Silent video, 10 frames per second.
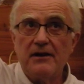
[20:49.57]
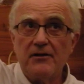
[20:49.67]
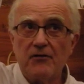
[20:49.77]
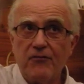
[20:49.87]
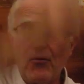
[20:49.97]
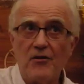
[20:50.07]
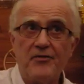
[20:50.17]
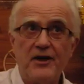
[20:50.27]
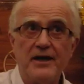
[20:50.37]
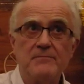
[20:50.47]
The 4
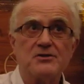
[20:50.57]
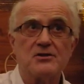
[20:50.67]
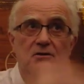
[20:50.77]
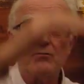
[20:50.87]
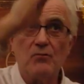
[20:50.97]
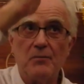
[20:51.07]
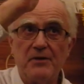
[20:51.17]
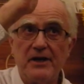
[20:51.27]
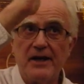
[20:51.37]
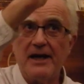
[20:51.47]
themes would
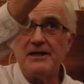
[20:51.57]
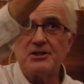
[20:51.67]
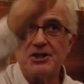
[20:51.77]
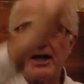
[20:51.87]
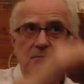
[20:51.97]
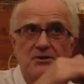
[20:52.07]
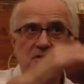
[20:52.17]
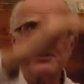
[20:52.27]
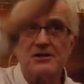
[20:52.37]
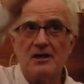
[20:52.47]
be in 8
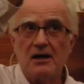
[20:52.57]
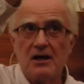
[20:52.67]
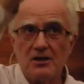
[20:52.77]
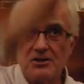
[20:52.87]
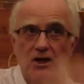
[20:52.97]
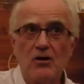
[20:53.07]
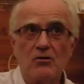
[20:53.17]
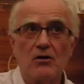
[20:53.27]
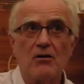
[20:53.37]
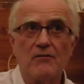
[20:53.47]
chapters, a
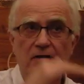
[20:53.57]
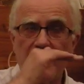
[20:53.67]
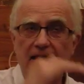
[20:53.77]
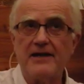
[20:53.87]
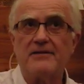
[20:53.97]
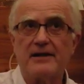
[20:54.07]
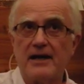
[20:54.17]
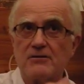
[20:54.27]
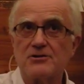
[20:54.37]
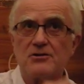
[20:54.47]
total of
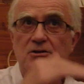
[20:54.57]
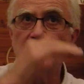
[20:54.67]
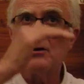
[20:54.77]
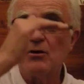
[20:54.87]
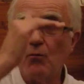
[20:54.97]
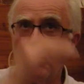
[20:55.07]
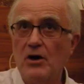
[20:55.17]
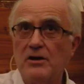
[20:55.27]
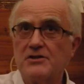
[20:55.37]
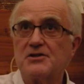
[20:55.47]
8,000
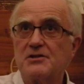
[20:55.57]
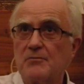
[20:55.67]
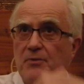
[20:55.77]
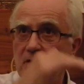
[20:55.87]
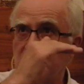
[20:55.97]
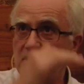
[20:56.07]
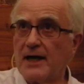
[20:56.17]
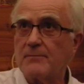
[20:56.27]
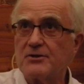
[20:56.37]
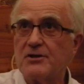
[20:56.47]
words per
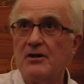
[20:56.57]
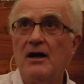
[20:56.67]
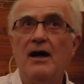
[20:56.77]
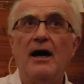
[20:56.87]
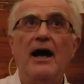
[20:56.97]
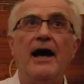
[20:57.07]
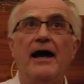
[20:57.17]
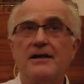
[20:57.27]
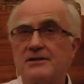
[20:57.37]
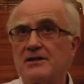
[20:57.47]
chapter,
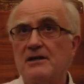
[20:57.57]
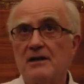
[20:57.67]
and